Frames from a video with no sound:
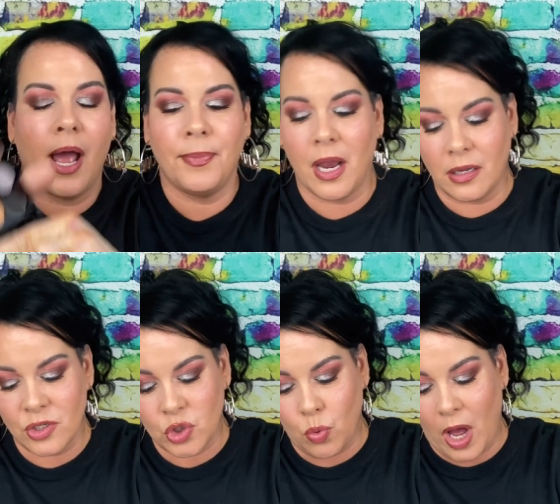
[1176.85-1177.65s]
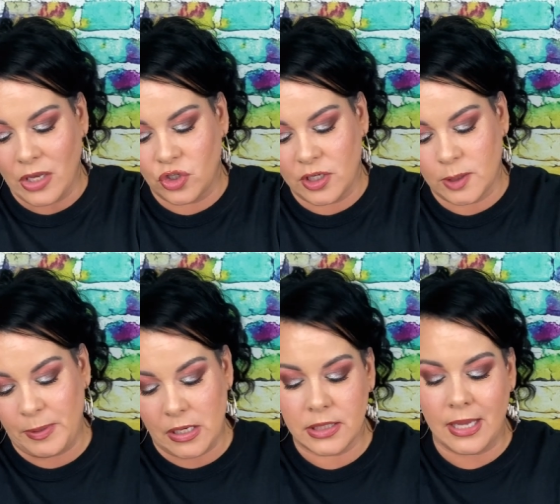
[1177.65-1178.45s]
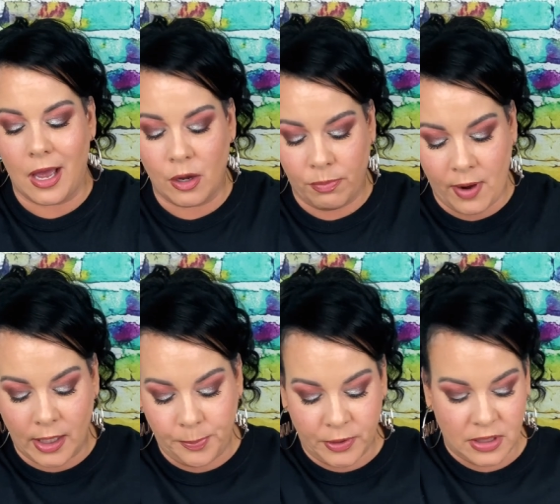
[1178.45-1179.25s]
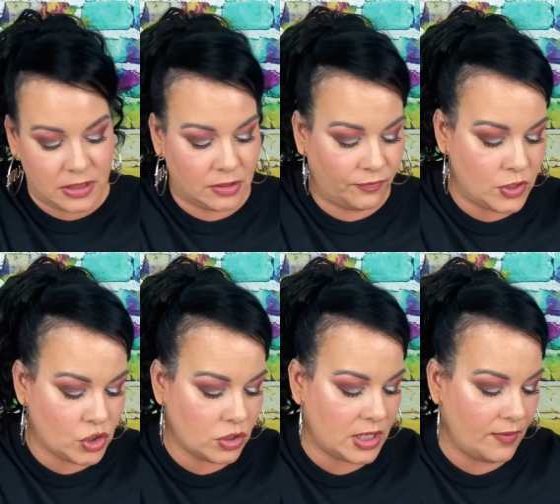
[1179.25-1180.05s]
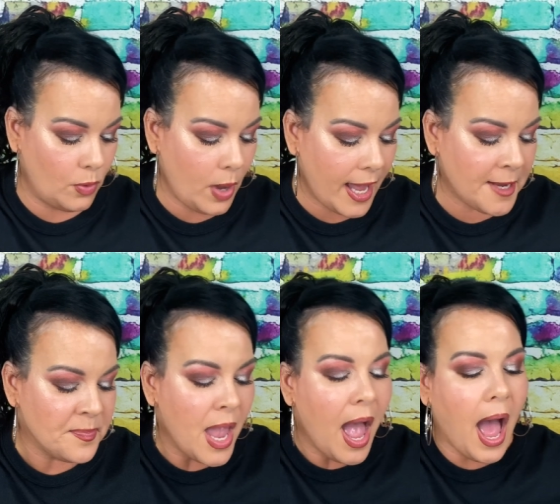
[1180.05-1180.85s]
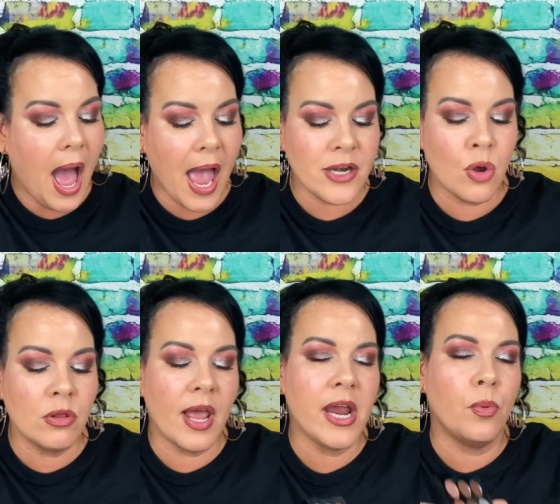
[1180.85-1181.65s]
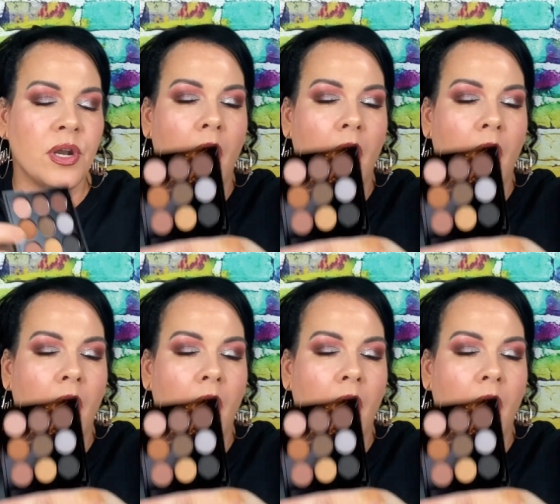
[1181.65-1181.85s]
I'm not going to swatch this because I'll probably put this in a future giveaway. I don't like when